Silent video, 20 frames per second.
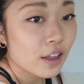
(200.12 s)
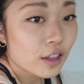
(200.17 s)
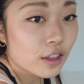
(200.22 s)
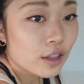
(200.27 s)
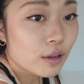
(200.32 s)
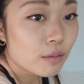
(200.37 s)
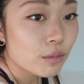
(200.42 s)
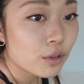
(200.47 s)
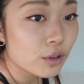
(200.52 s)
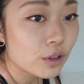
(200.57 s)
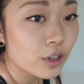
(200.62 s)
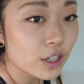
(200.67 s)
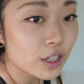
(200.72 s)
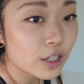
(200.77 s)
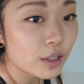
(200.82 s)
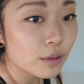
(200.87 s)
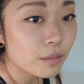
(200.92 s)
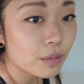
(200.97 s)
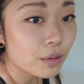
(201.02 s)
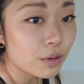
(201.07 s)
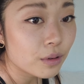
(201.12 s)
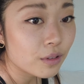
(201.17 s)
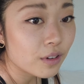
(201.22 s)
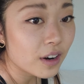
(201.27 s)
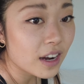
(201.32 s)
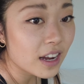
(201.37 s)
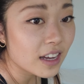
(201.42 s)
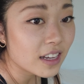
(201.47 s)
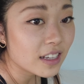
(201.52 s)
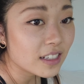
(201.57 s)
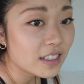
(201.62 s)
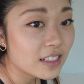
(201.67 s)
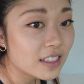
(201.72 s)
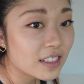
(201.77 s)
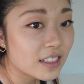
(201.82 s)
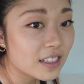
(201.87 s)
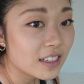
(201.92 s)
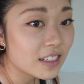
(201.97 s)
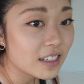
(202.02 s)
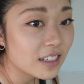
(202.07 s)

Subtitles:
The more you press,